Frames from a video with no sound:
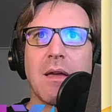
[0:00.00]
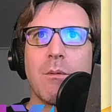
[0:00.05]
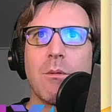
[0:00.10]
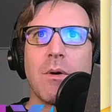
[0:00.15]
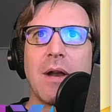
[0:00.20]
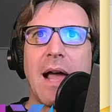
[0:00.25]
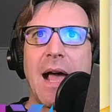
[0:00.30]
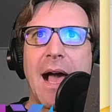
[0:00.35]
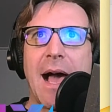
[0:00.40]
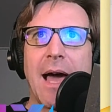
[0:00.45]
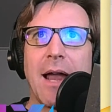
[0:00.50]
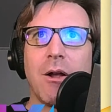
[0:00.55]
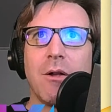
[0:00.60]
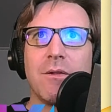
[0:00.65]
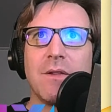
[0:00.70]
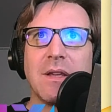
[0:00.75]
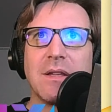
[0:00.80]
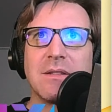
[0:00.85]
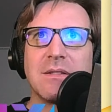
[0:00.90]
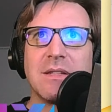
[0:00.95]
want to add all
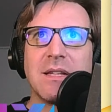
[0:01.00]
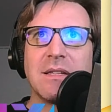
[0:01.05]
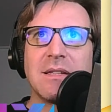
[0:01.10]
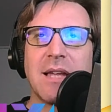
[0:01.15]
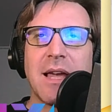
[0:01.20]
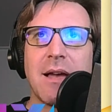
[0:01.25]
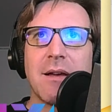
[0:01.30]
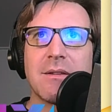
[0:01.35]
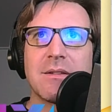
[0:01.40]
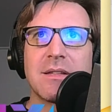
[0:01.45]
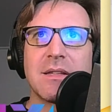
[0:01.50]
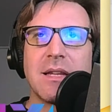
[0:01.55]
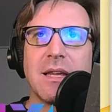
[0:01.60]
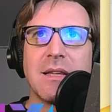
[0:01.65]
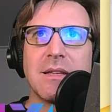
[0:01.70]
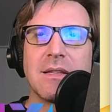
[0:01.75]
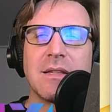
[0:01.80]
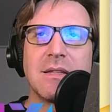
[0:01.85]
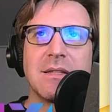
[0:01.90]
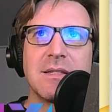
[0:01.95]
these details, and
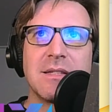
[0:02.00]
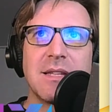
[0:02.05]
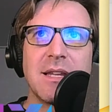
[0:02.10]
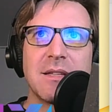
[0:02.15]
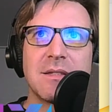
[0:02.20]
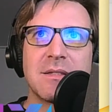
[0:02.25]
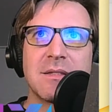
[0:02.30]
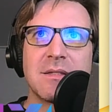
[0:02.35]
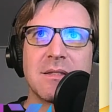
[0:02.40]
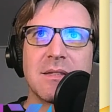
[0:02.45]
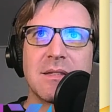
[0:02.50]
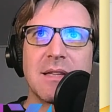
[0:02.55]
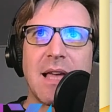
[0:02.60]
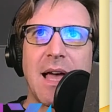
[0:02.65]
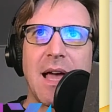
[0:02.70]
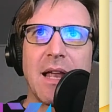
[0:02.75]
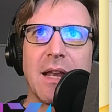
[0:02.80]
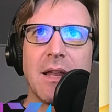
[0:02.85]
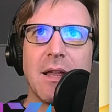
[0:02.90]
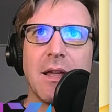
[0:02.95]
he insists
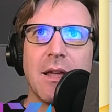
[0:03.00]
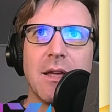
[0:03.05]
that